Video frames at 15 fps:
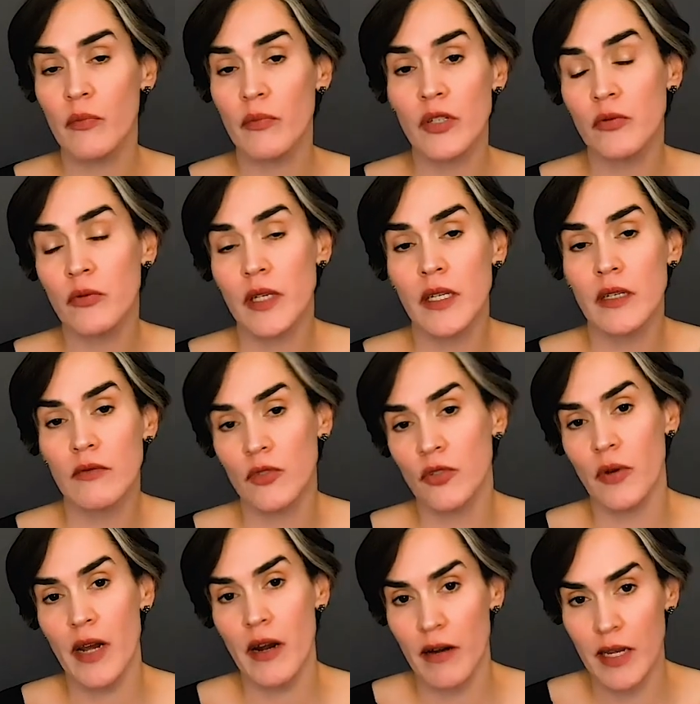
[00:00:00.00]
between
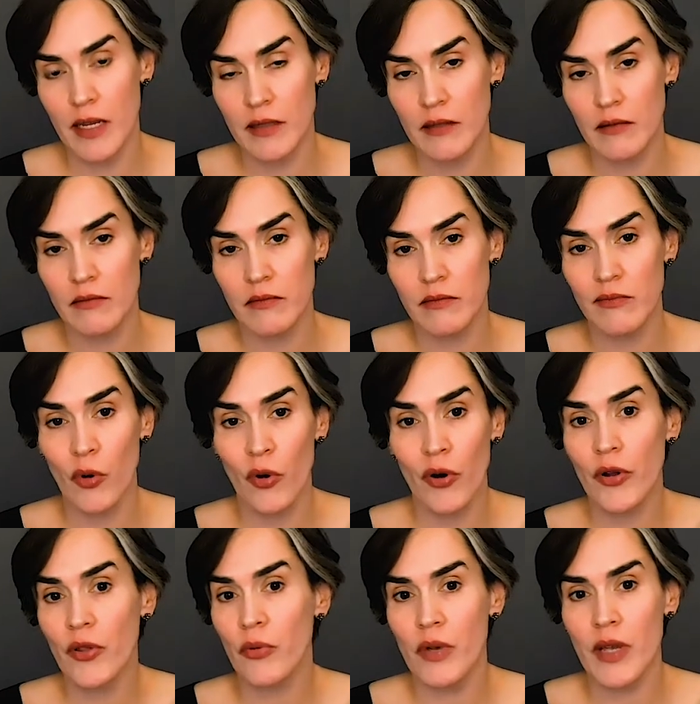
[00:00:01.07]
2 areas
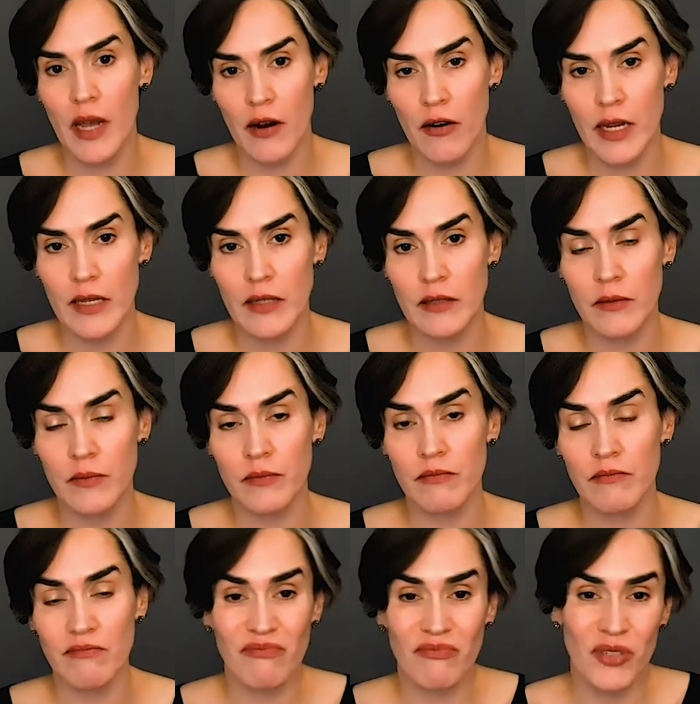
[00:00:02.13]
or 3 areas.
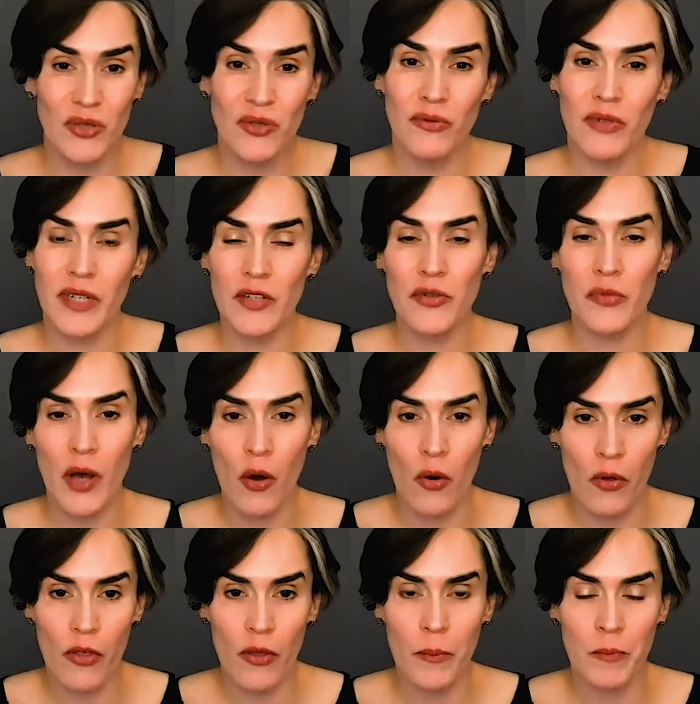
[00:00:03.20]
You can do both.